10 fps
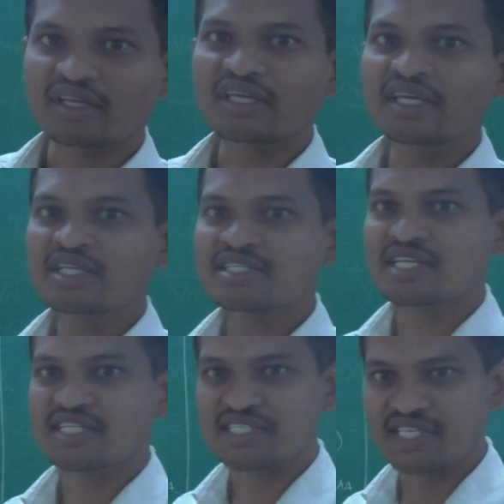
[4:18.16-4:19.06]
is
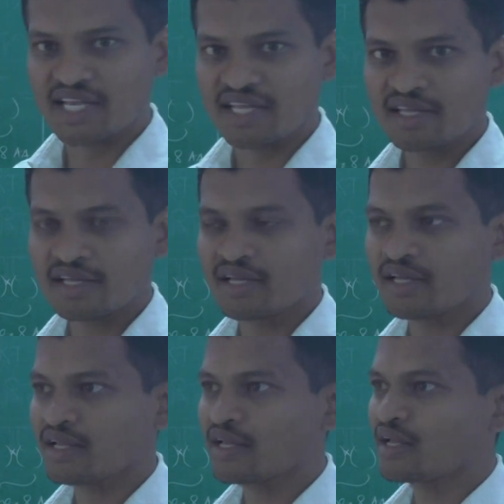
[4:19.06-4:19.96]
considering
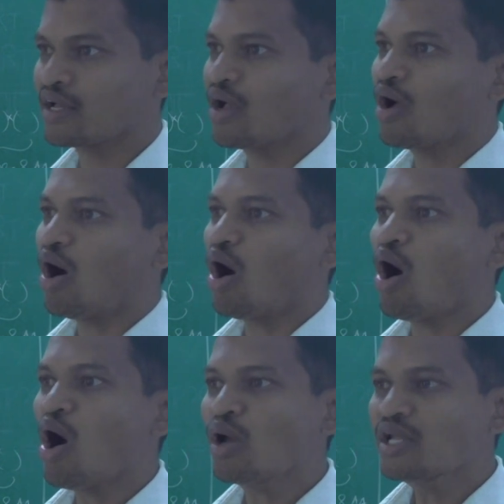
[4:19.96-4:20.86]

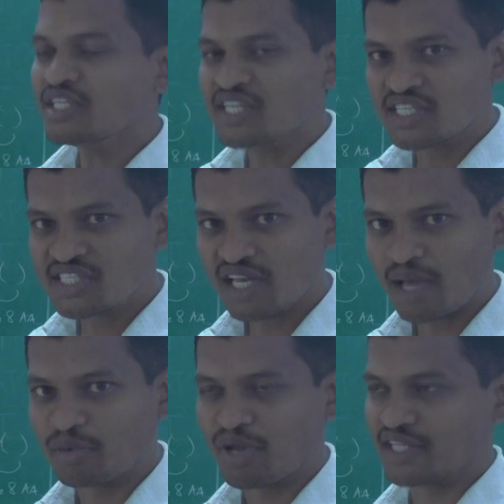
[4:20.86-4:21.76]
all essential
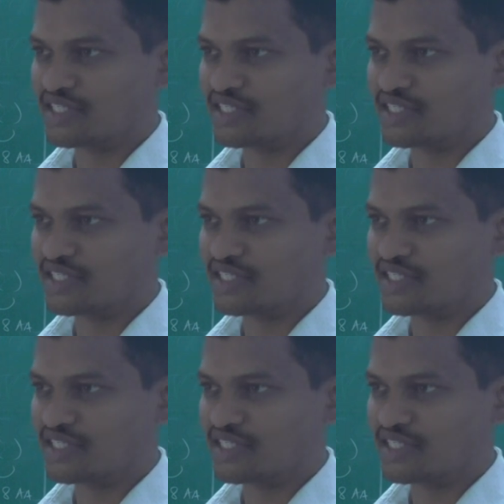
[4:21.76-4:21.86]
amino